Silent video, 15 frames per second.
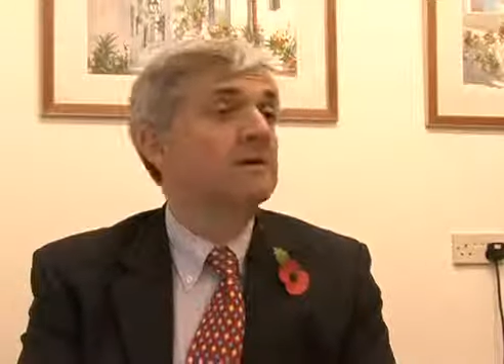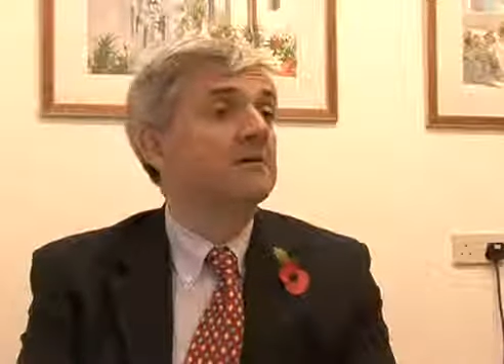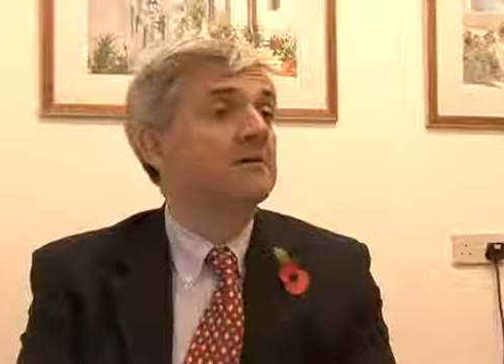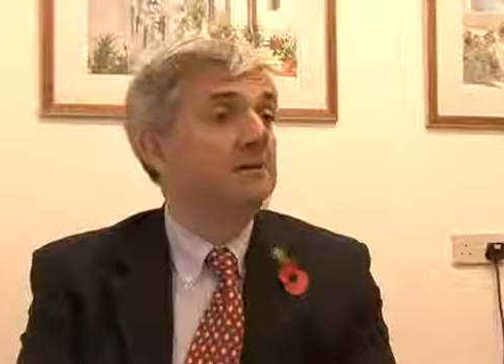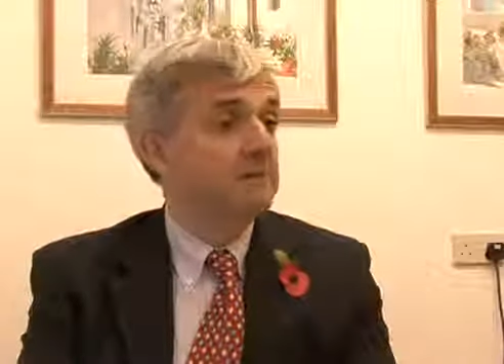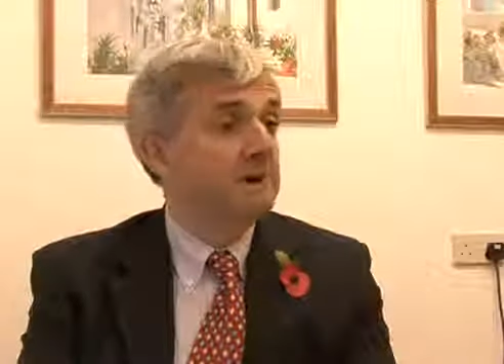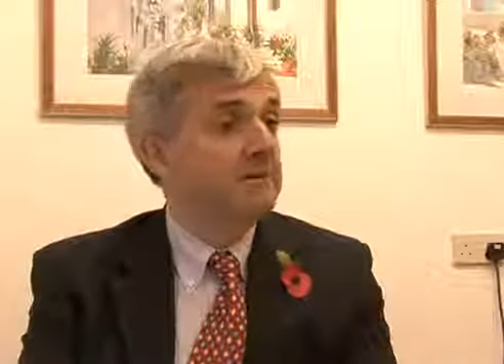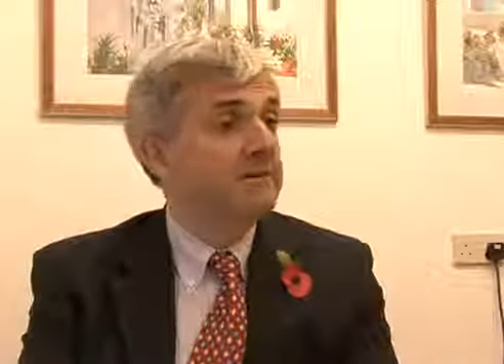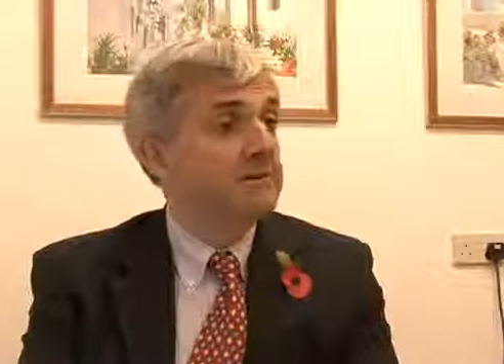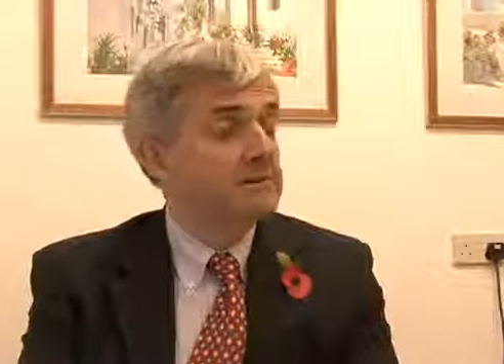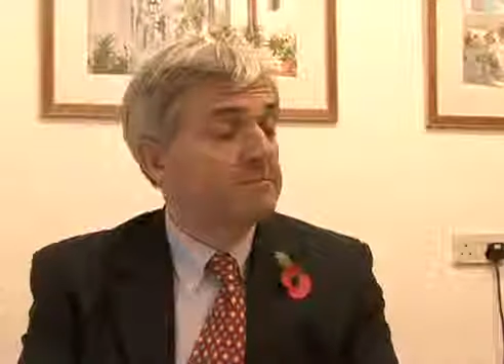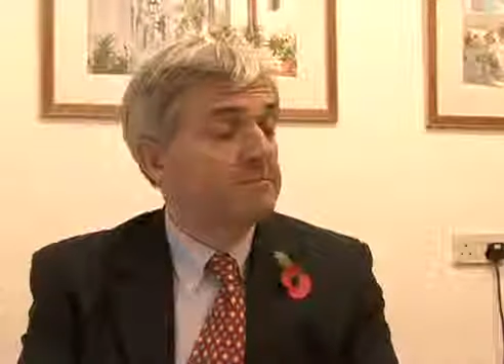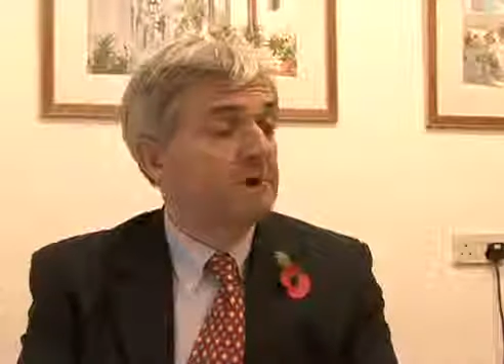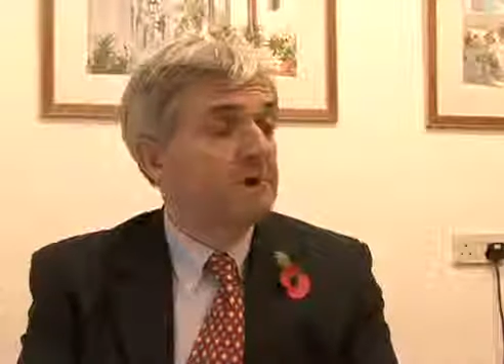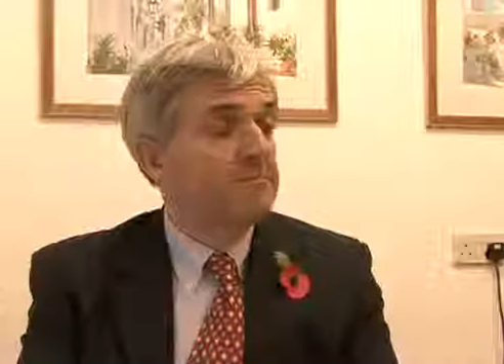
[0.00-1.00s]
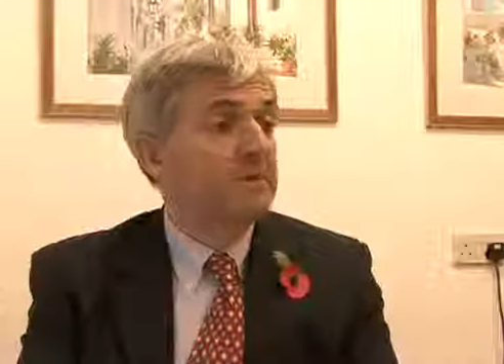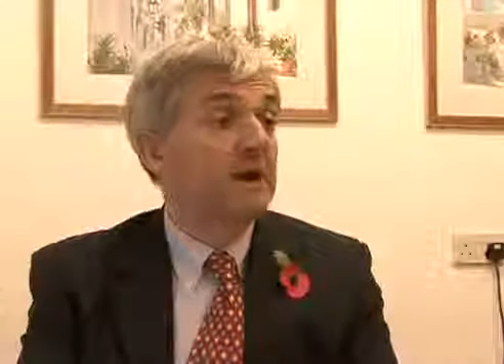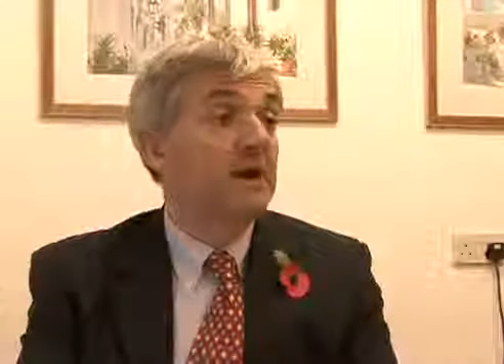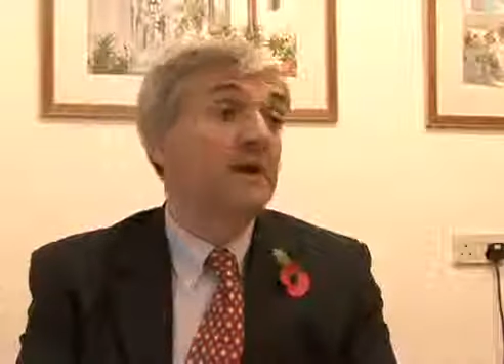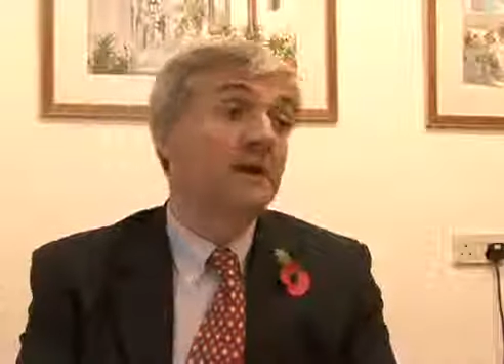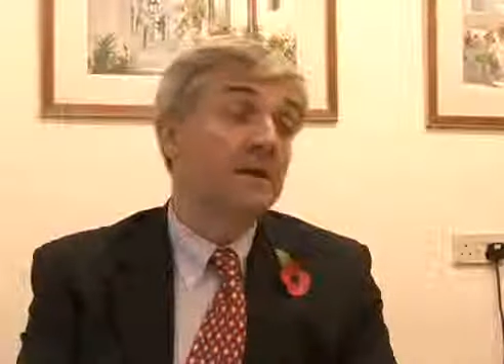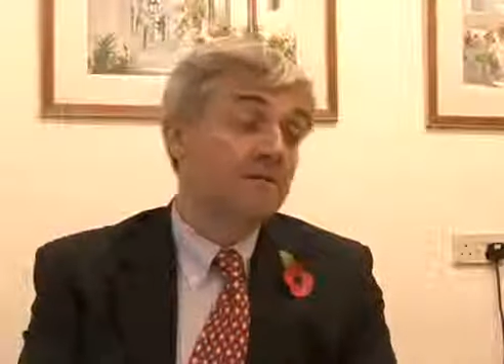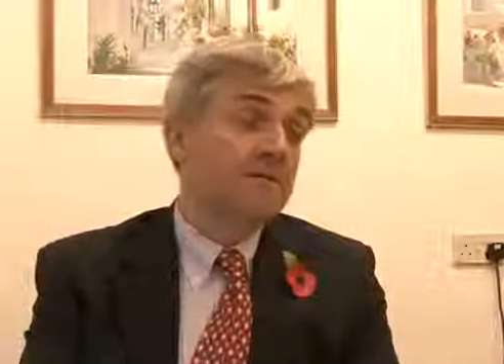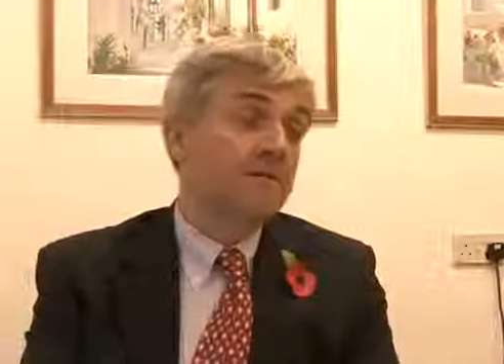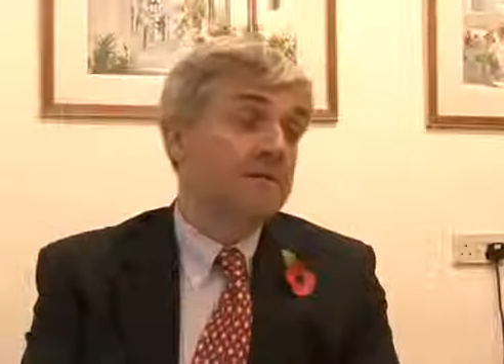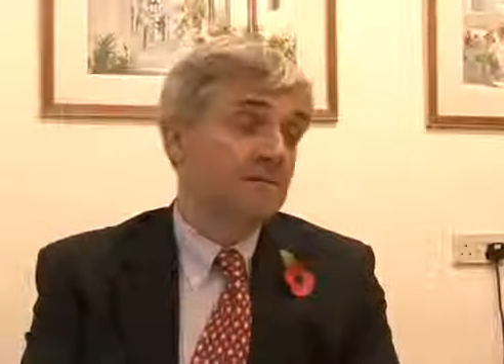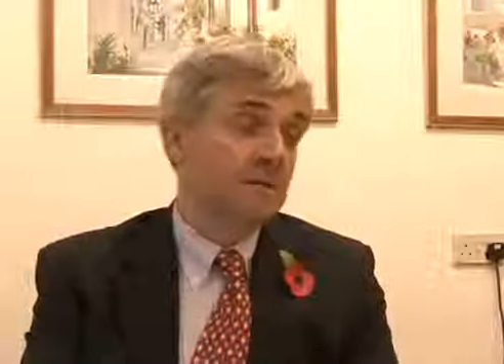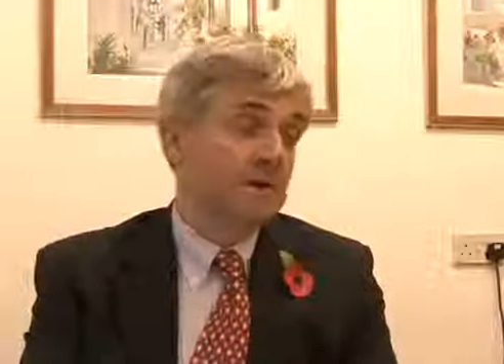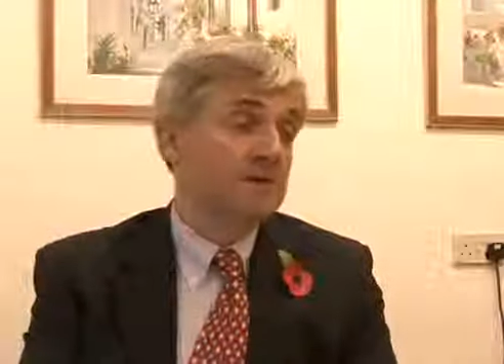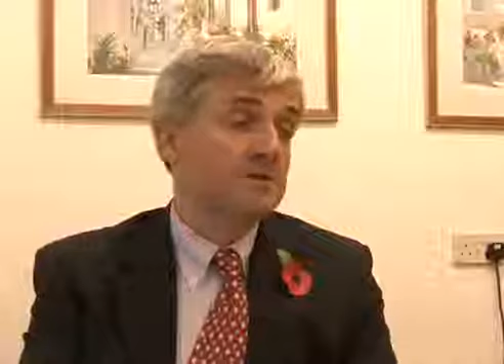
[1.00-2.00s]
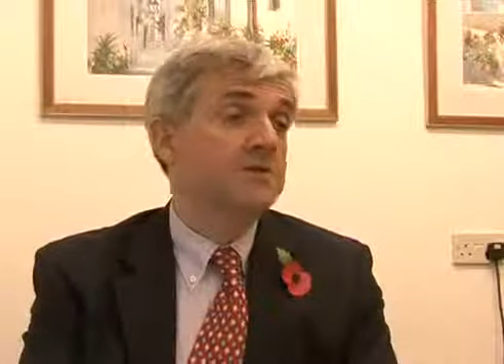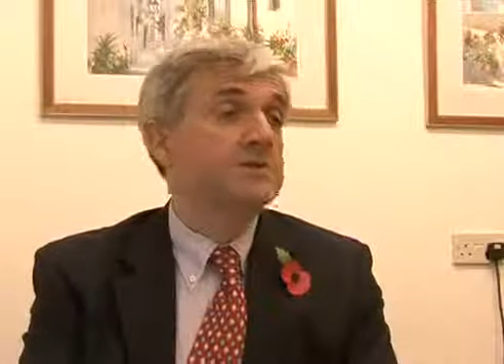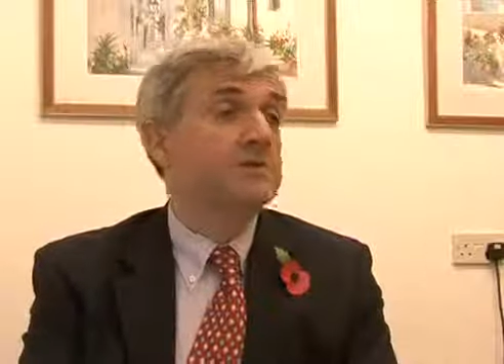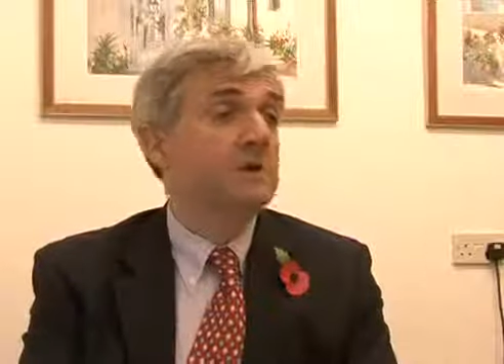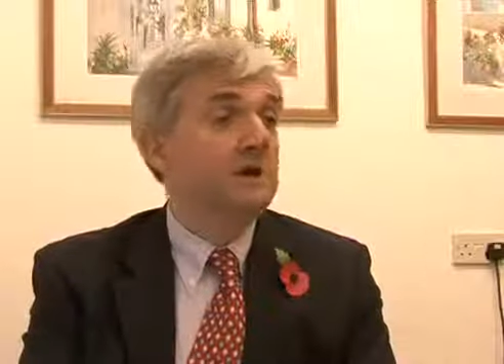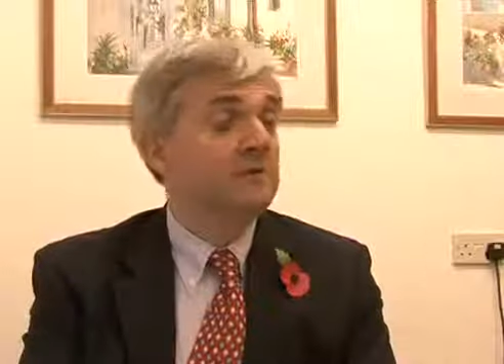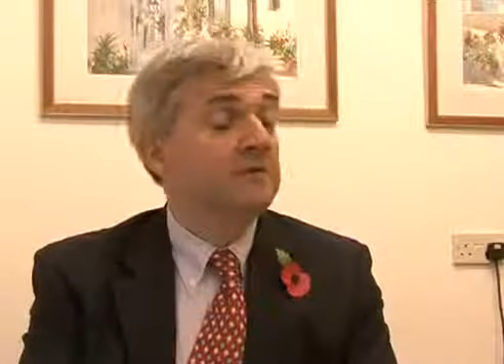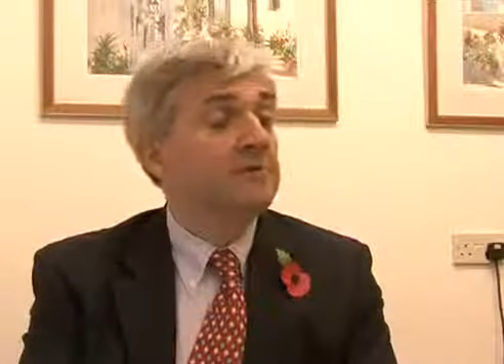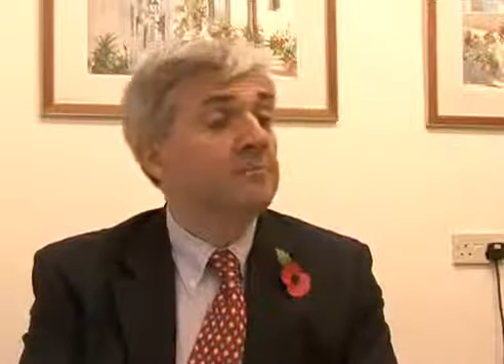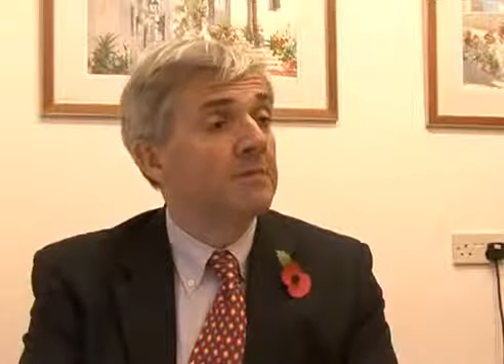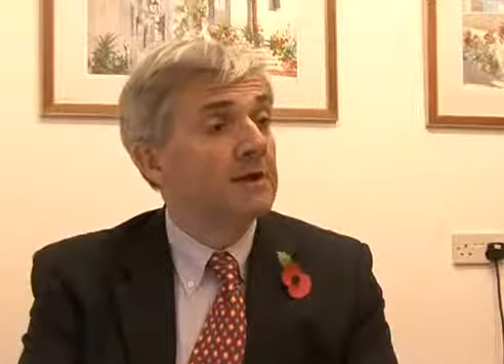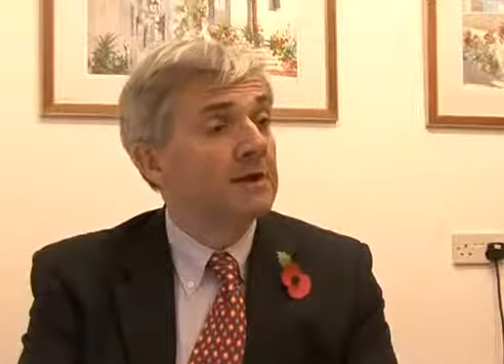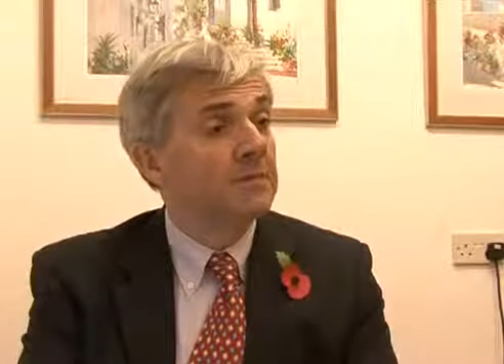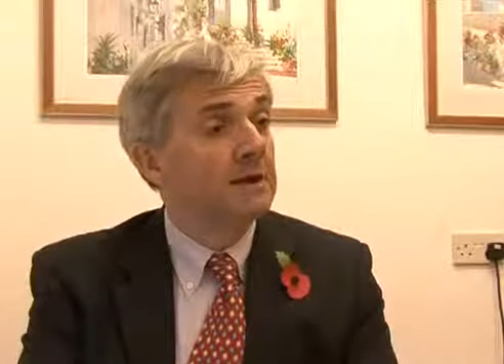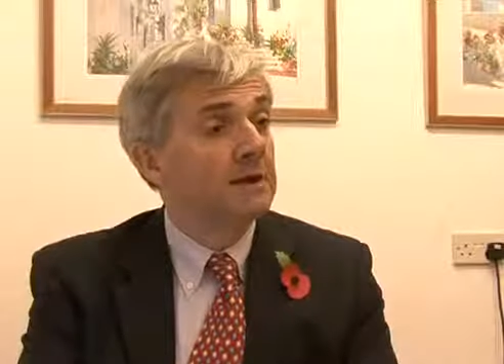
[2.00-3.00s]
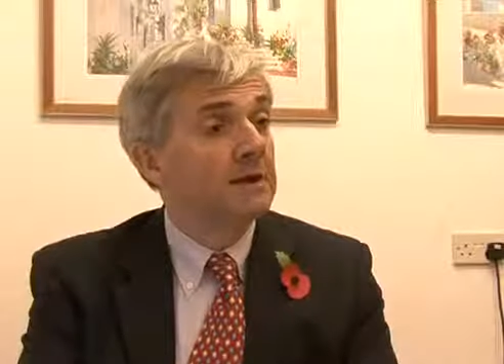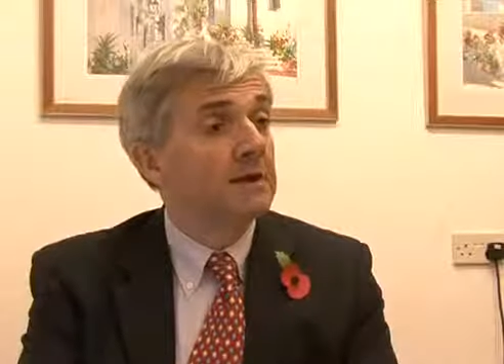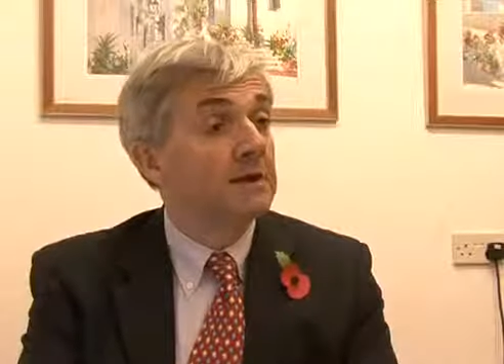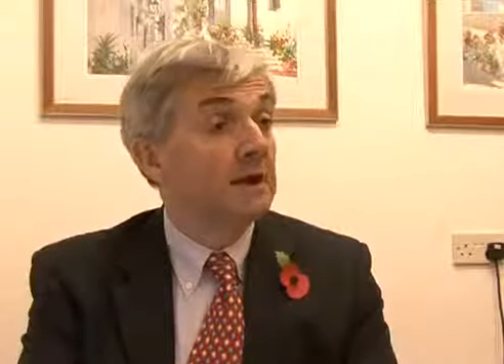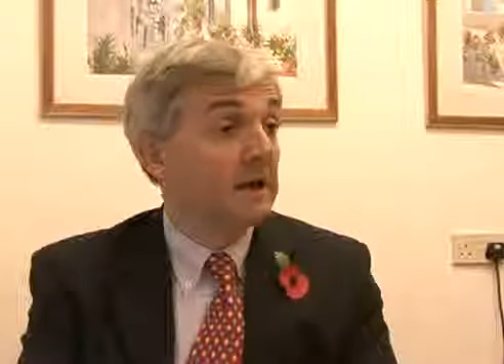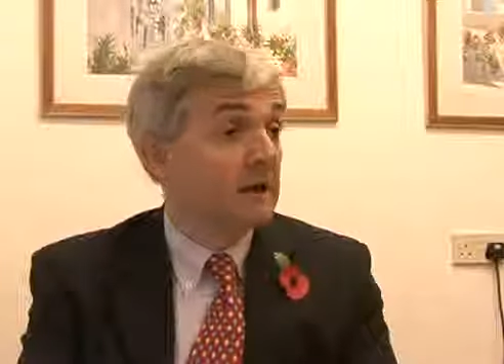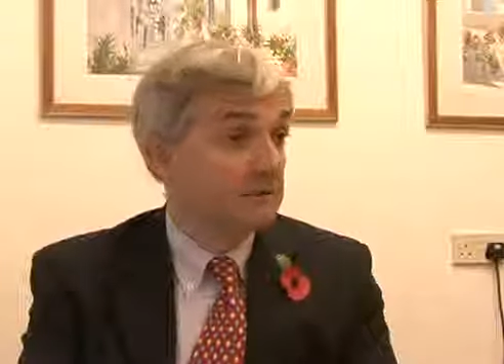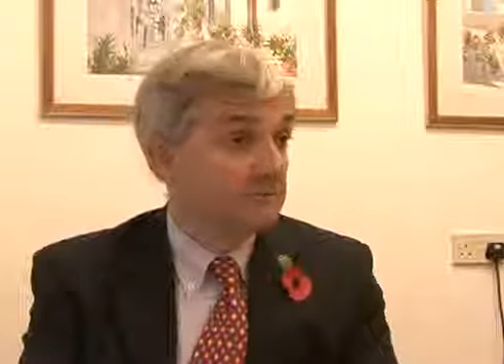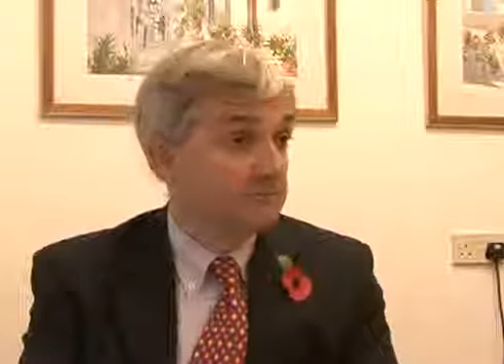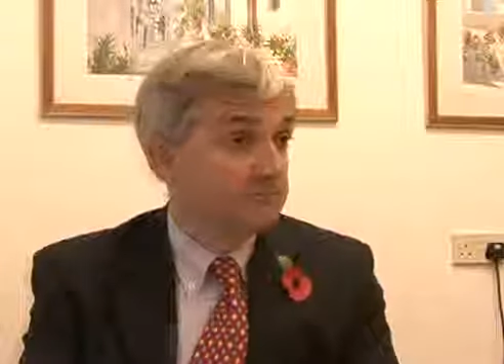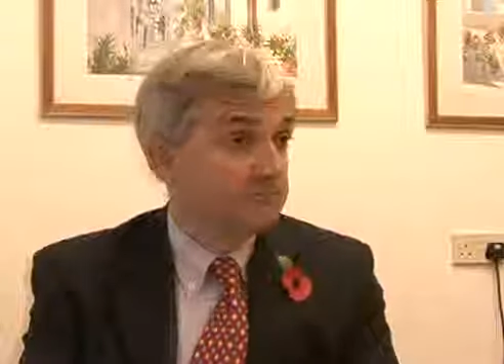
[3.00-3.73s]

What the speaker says: from having to pay back even as much as they're having to pay back now.